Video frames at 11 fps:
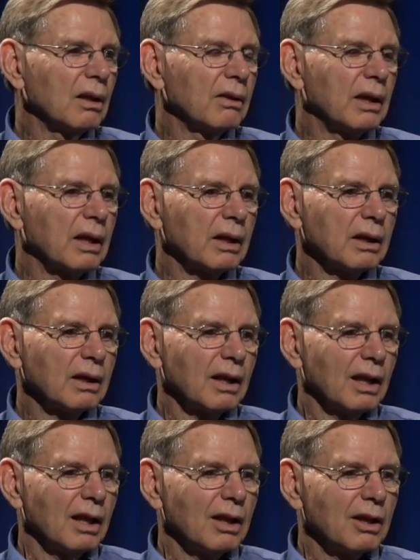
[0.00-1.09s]
that,
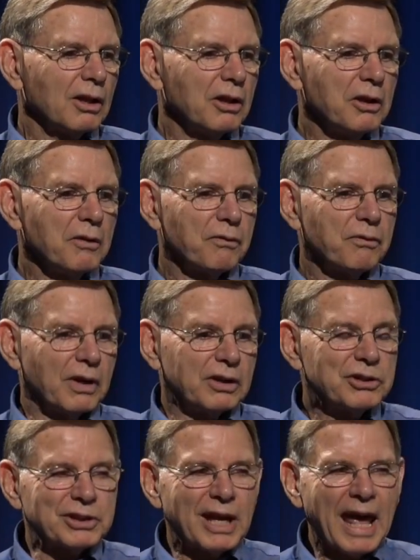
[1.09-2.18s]
if it
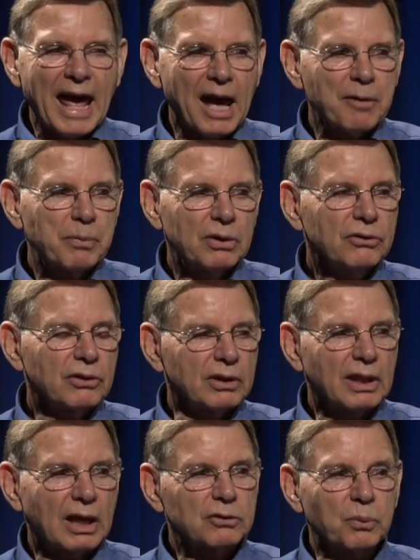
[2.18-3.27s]
just happens that
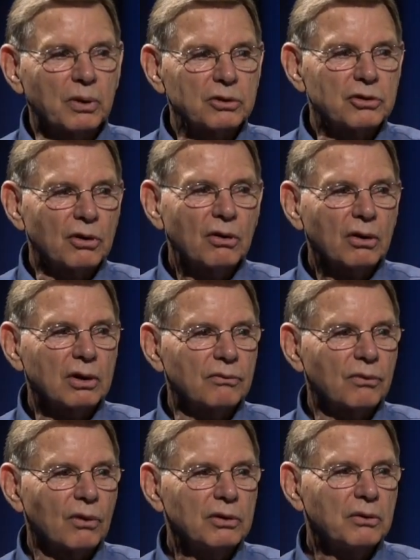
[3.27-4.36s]
that's what you're looking
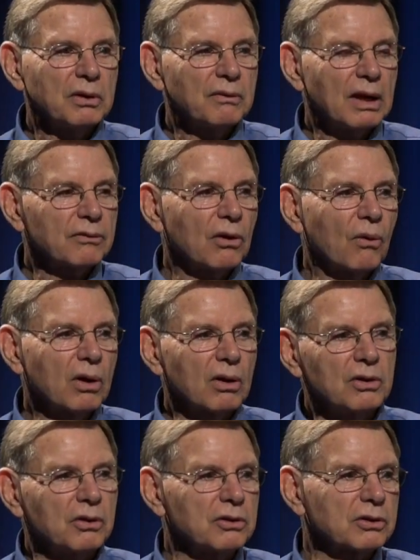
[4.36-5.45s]
for, you don't even have to order.
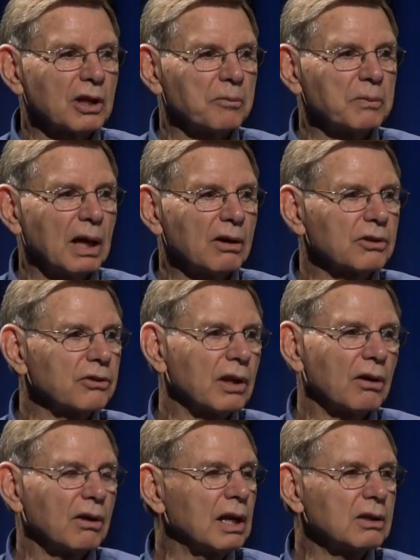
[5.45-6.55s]
You can just come down. It's
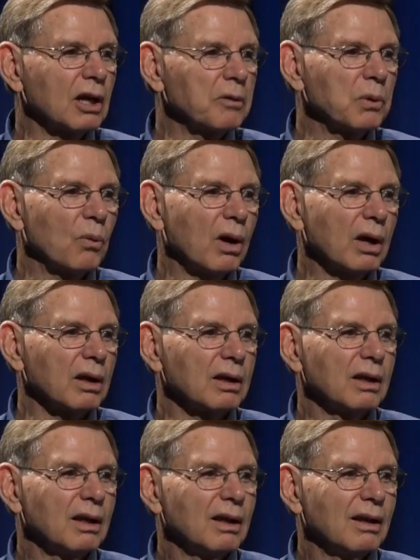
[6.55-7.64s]
there anytime you want it.
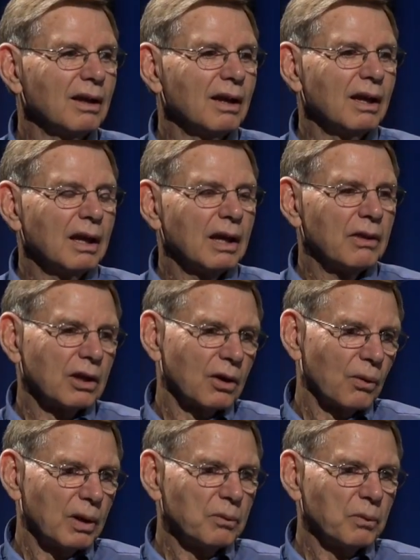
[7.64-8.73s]
And they
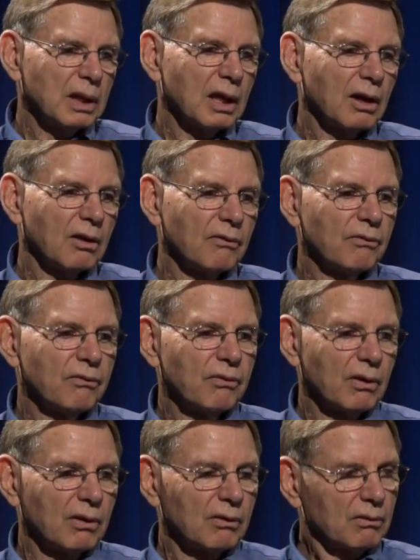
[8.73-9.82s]
go in. We have
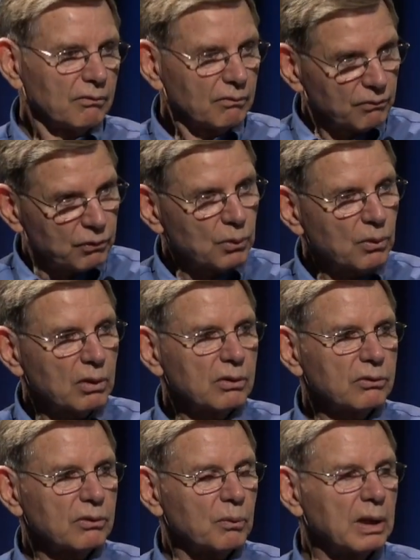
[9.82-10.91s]

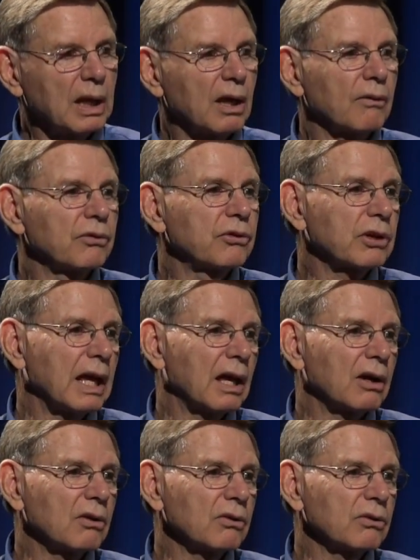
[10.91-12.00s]
viewers. We have
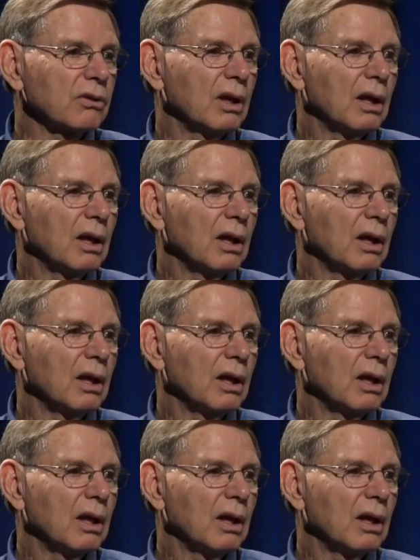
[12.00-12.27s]
scanners.